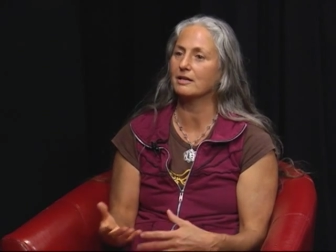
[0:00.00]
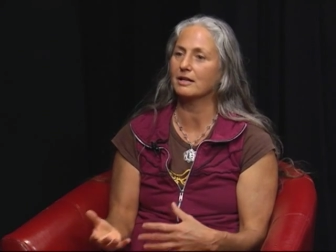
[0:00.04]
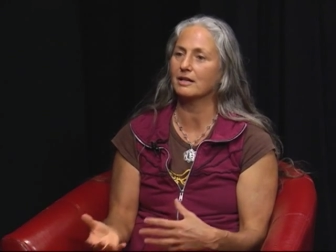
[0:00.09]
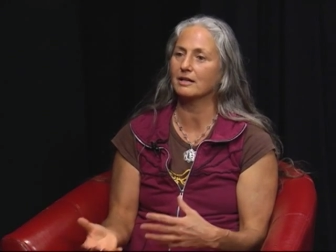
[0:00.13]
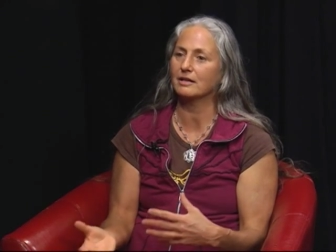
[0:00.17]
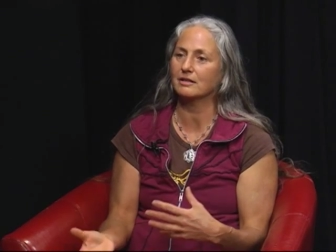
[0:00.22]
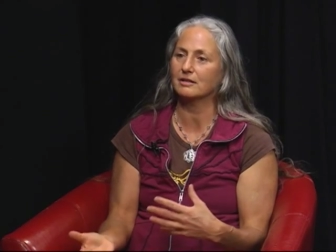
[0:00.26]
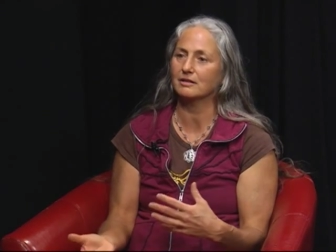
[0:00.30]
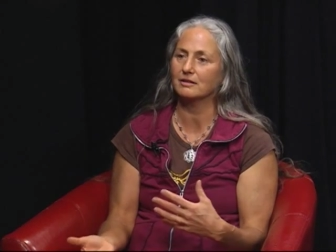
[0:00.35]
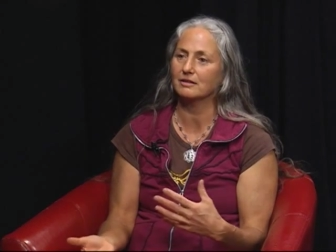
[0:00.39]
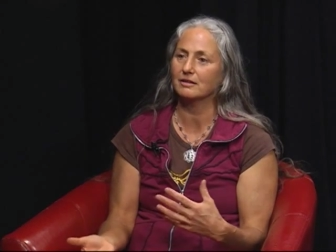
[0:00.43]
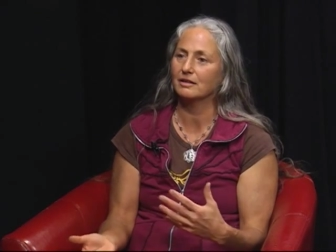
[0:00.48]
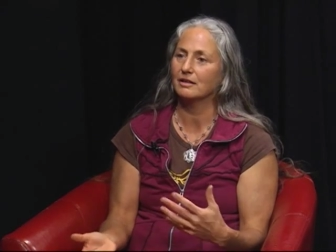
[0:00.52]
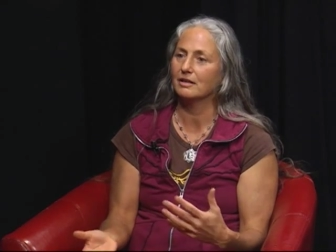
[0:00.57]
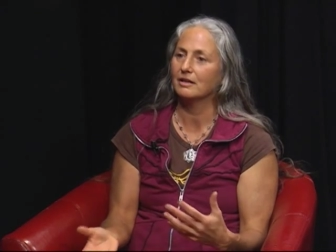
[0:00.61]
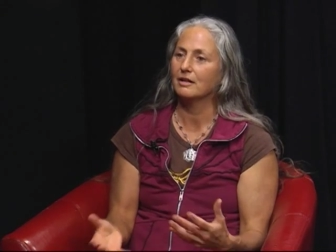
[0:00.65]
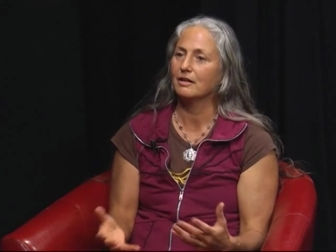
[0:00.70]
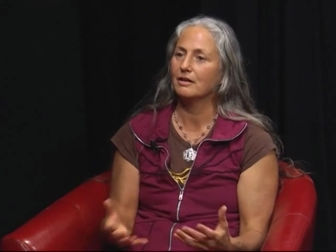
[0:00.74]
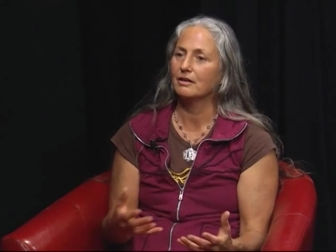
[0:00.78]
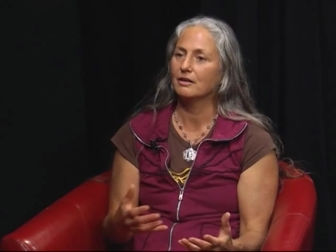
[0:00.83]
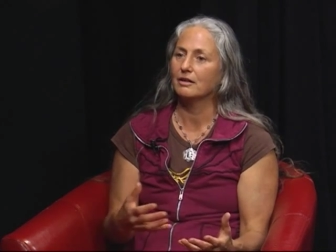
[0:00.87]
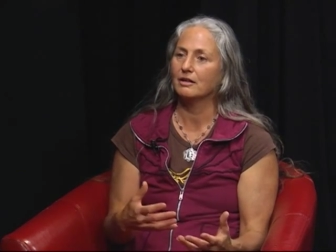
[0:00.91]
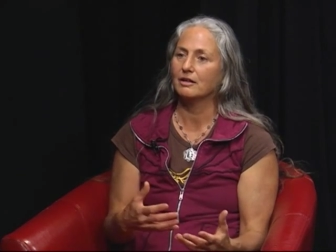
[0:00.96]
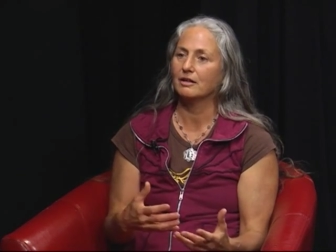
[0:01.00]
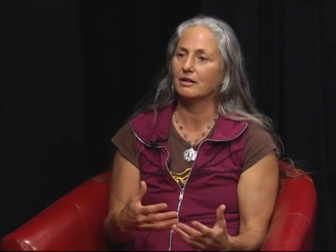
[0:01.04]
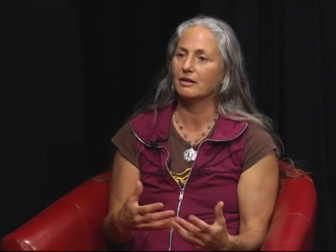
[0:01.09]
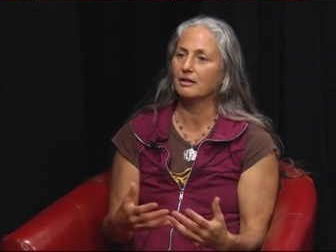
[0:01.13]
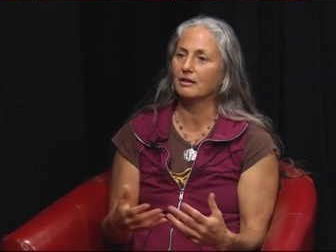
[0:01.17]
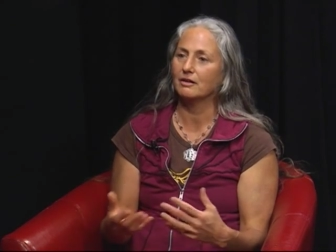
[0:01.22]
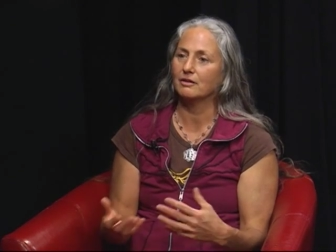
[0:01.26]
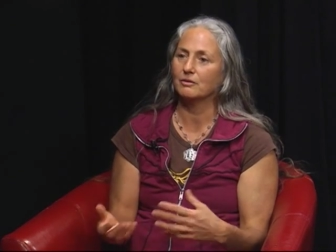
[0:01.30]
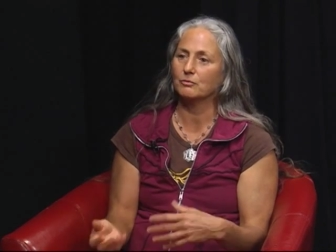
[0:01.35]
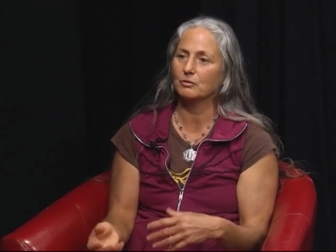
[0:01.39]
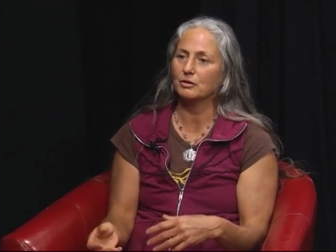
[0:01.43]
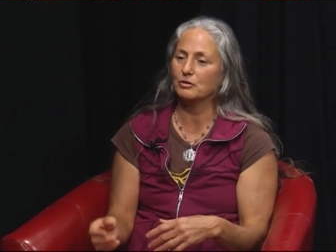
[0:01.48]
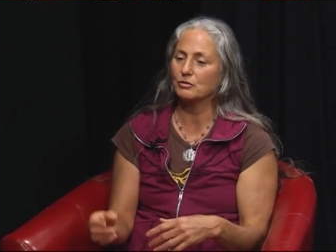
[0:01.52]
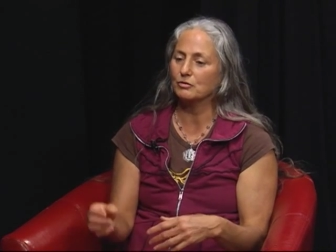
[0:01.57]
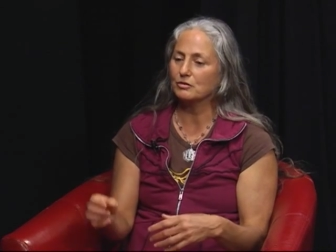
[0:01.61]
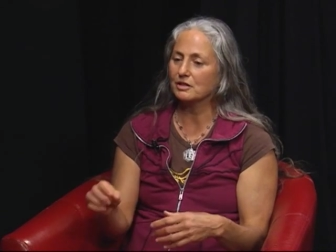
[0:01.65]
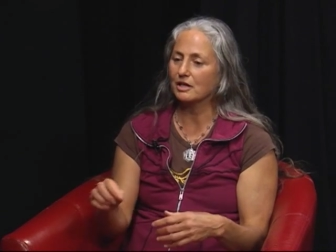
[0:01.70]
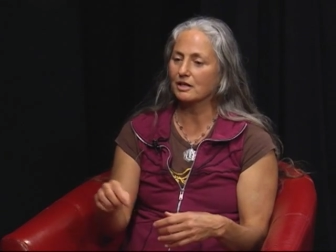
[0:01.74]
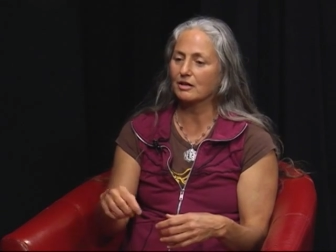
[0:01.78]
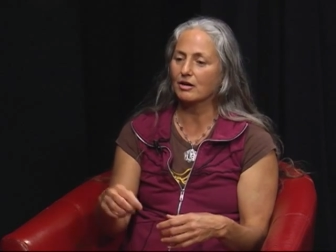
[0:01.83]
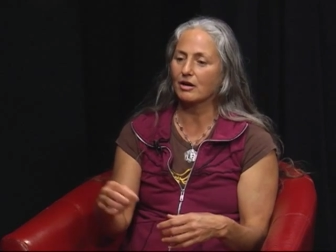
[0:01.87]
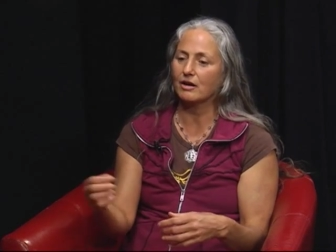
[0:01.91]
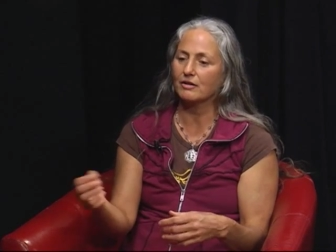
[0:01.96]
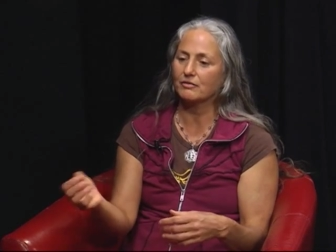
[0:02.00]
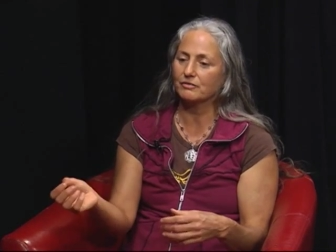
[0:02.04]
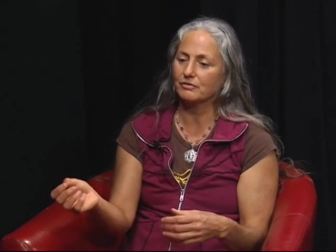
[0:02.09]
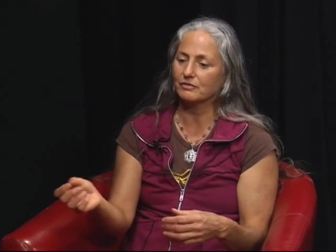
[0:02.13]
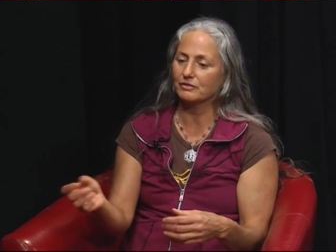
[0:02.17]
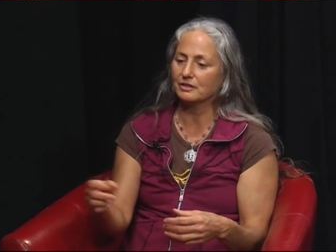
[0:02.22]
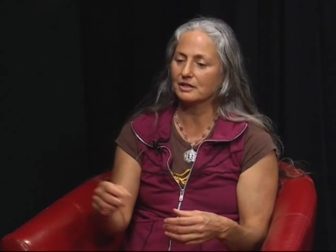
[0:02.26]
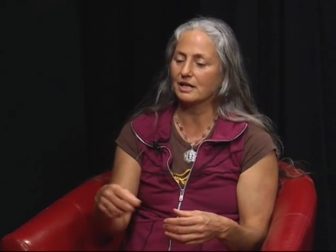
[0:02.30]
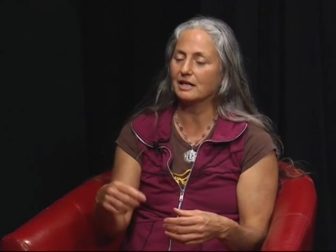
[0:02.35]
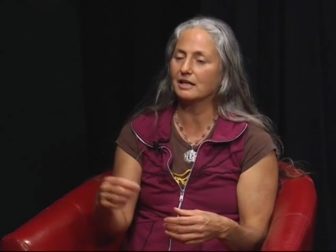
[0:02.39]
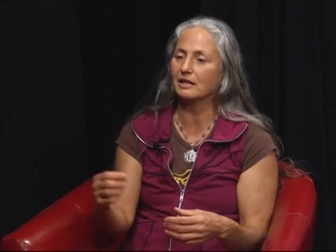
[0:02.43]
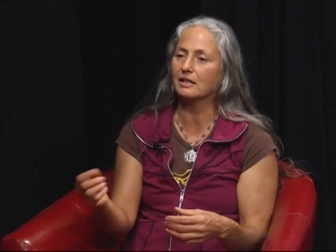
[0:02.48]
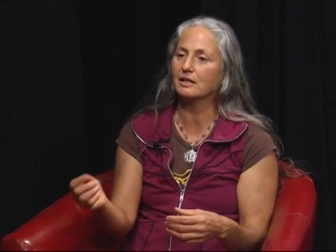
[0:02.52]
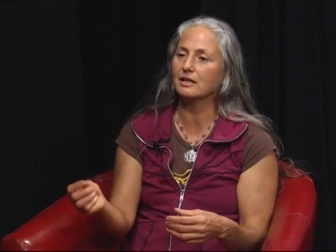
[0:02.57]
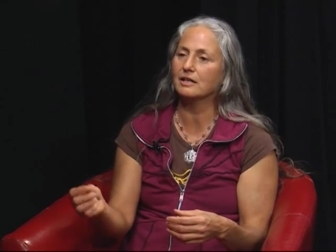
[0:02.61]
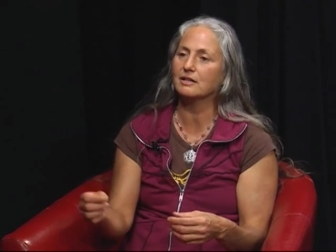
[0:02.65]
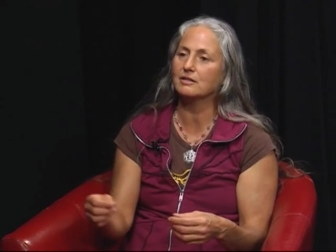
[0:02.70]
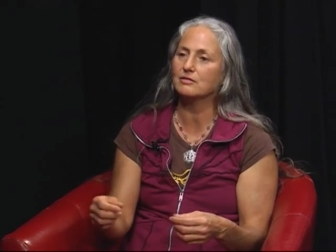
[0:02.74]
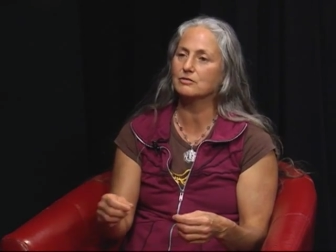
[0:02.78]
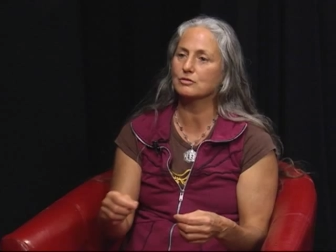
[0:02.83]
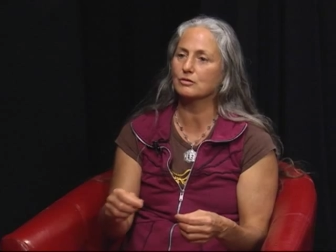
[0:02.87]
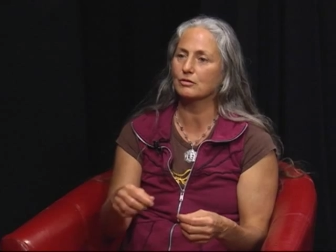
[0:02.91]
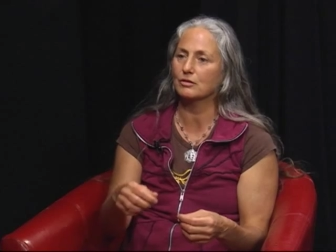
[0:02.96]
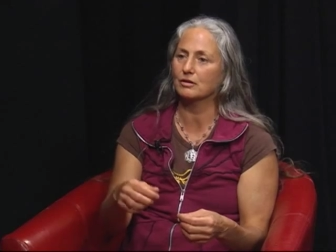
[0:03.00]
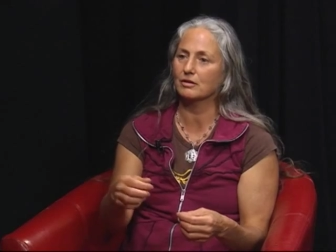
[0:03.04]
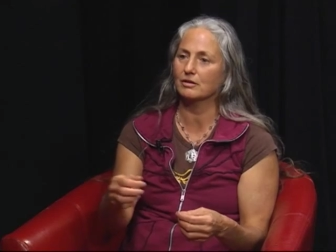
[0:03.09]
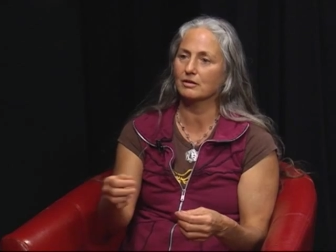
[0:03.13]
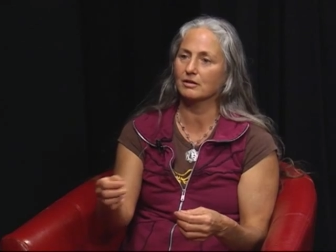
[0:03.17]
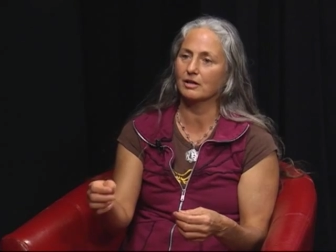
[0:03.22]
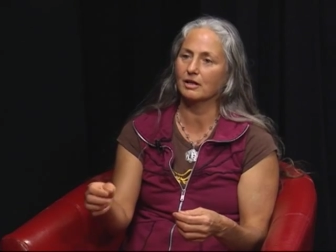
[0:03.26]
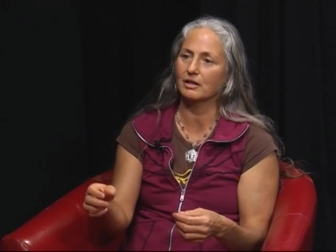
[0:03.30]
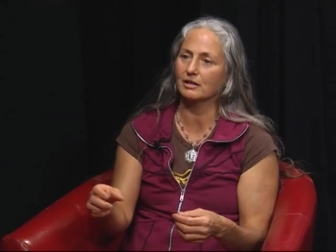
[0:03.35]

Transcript: I can, when you take off dead leaves or